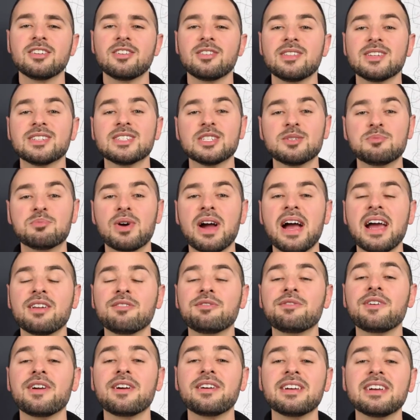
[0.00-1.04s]
This is Brian
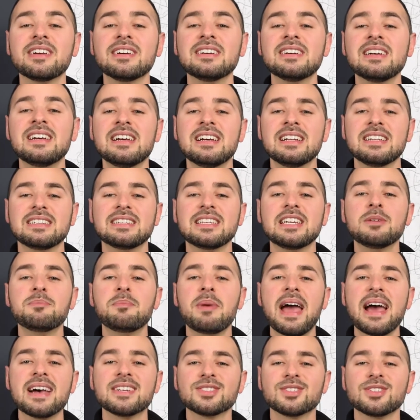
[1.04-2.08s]
Feria, lead
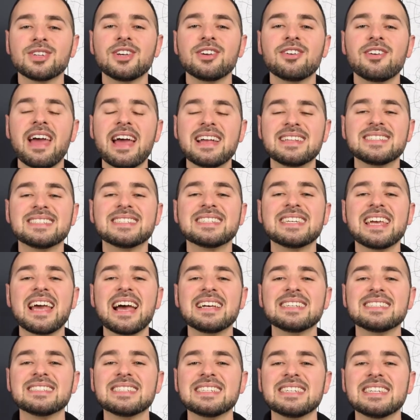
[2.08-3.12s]
pastor here at
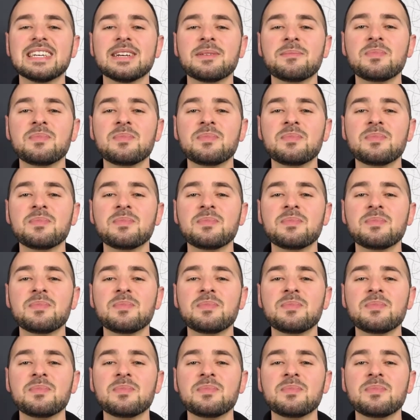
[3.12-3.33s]
CIC.